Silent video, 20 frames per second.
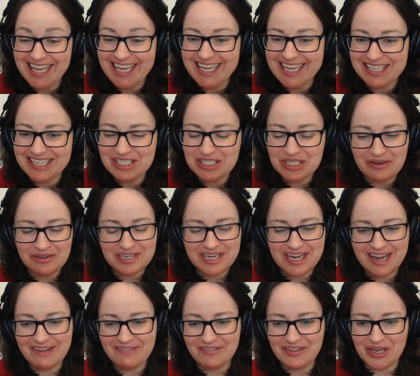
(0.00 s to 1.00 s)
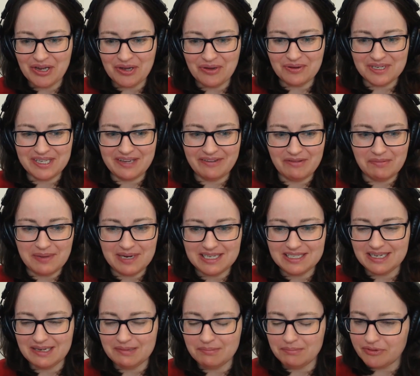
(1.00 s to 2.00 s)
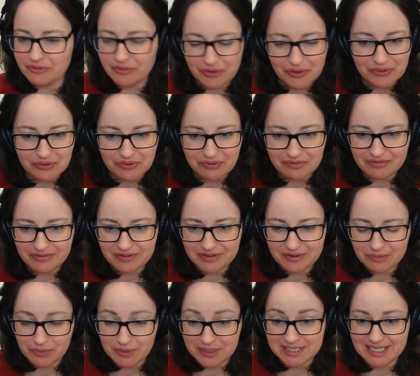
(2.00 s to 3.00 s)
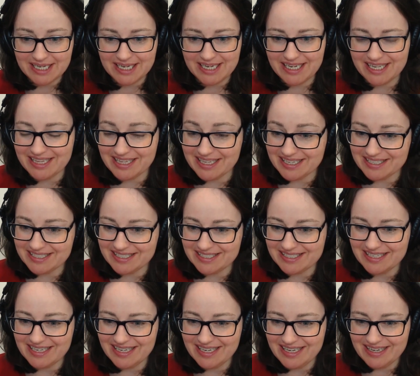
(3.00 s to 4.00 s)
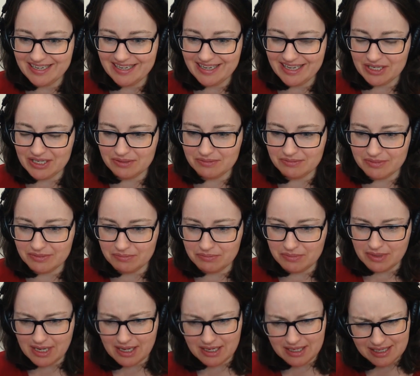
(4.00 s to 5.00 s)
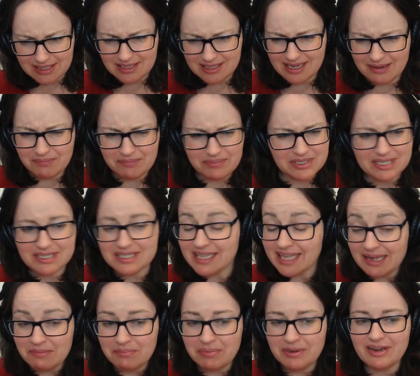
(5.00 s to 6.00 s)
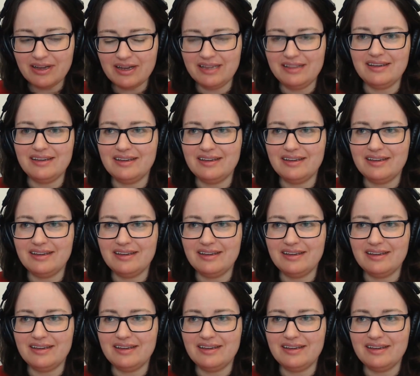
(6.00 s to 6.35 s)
Yeah. So to have their cognitive ability improve when taking this, I guess that imply